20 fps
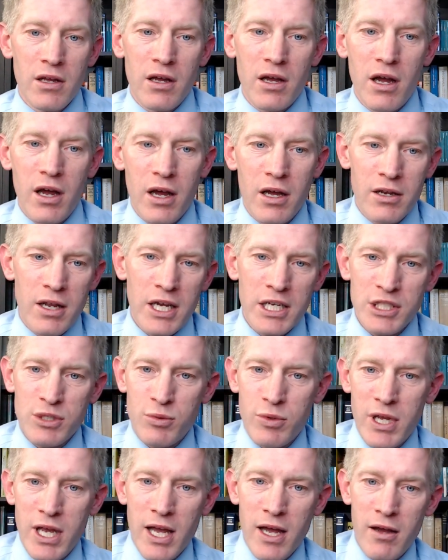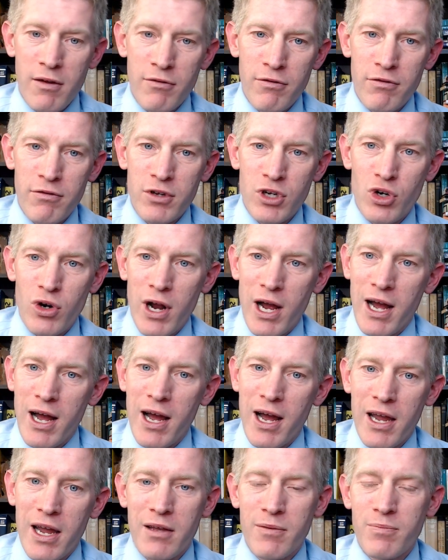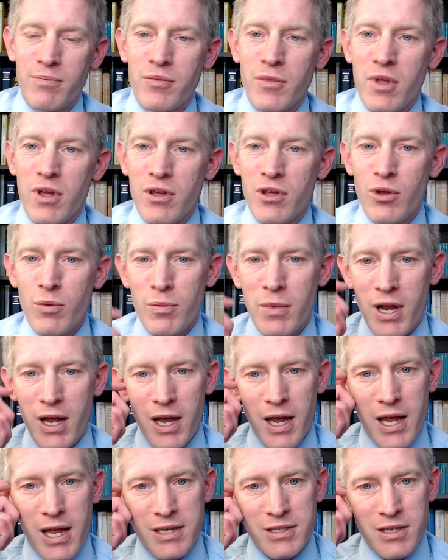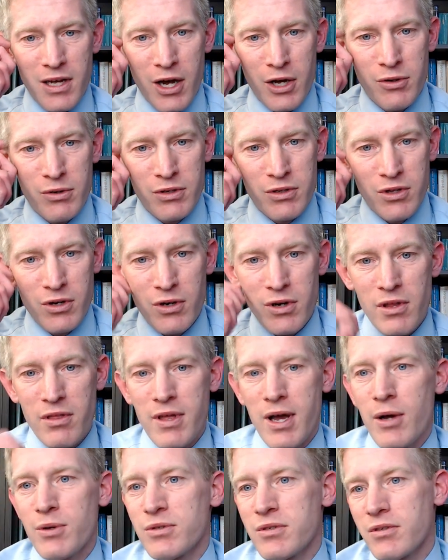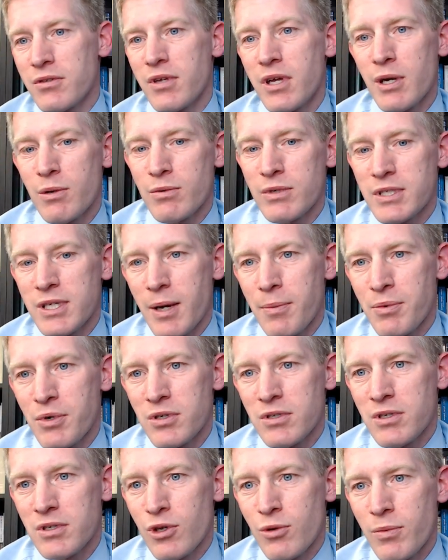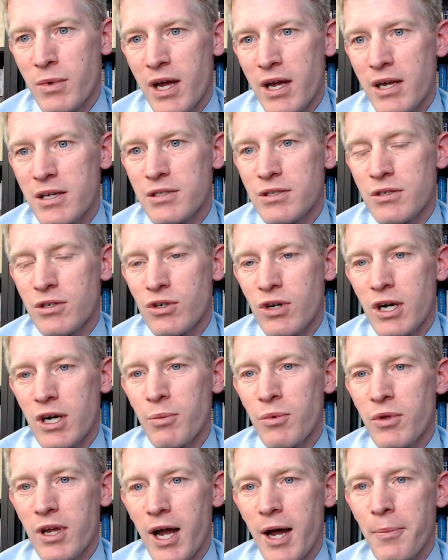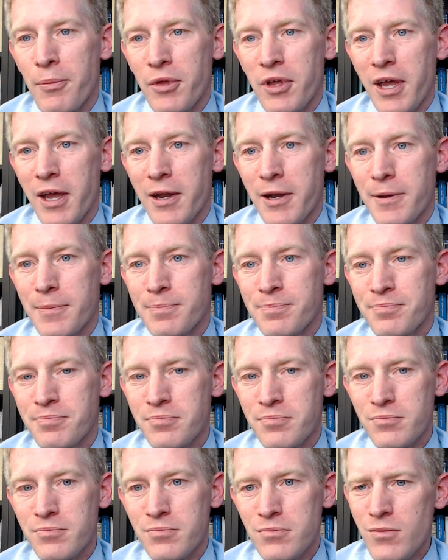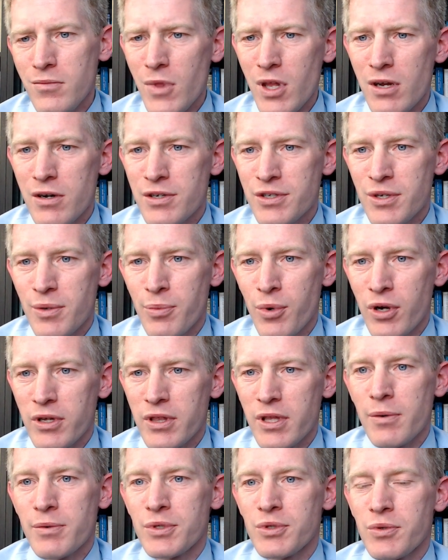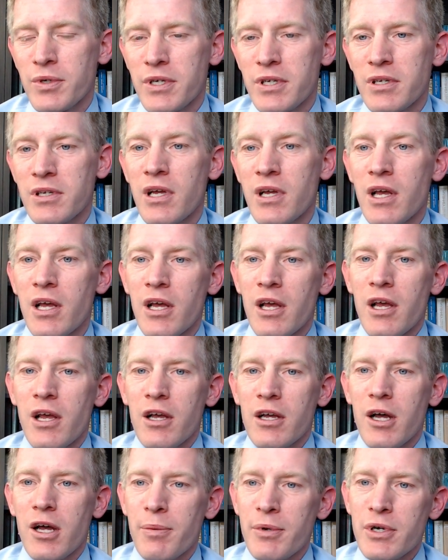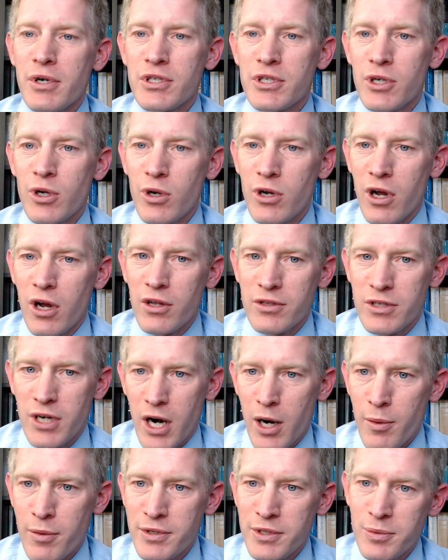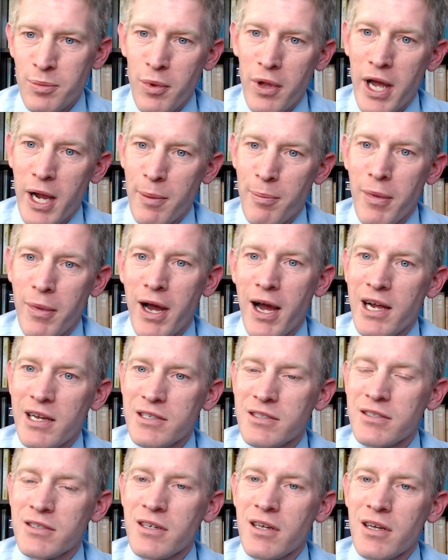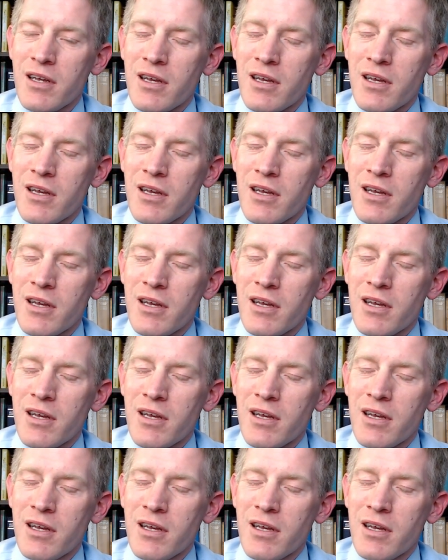uh, next we have your eye the human eye has 130000 light receptors the human eye is incredibly complicated there's a book that was written a couple years ago called darwin's black box